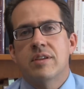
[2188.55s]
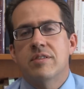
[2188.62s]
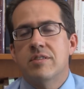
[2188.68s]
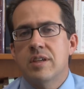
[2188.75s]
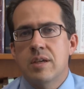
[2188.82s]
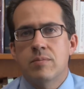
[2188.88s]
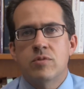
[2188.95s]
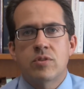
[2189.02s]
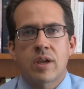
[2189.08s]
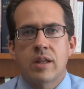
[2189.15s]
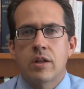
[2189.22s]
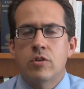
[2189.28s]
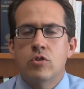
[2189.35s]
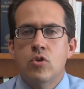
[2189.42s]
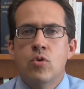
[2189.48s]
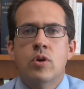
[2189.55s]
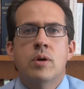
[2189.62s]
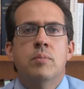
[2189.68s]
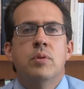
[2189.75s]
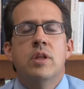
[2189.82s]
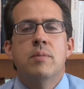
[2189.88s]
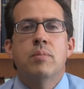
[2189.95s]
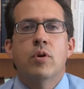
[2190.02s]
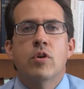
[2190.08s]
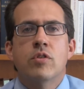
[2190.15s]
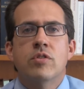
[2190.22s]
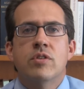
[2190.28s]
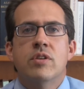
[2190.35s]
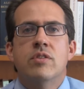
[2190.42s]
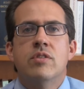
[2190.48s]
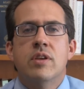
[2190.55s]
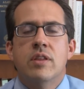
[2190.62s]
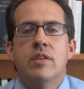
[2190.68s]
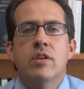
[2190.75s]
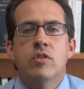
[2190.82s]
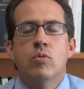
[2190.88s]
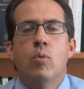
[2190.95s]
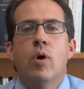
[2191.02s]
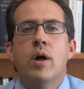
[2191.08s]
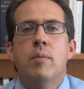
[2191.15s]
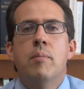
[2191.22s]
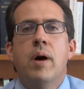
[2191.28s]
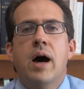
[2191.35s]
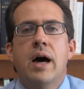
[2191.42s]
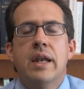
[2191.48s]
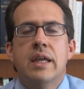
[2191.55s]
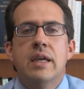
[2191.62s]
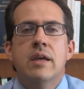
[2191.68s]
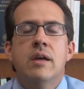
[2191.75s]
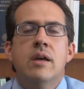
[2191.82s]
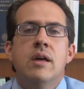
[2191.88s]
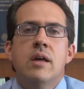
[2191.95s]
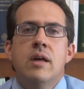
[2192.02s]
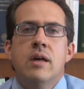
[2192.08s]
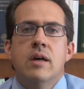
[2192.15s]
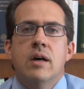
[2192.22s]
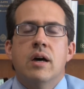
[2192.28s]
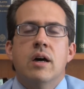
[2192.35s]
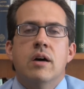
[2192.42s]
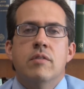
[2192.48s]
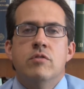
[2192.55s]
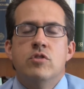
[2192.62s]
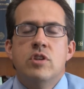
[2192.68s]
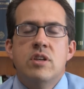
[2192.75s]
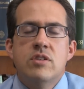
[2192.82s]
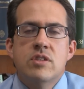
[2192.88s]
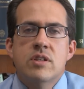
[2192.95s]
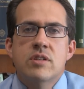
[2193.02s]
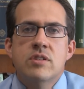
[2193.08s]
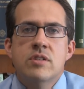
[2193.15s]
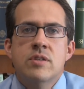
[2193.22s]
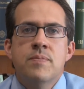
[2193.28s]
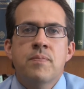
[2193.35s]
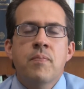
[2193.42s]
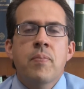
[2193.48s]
it seems, kind of two complete persons in this one body uh, of Jesus.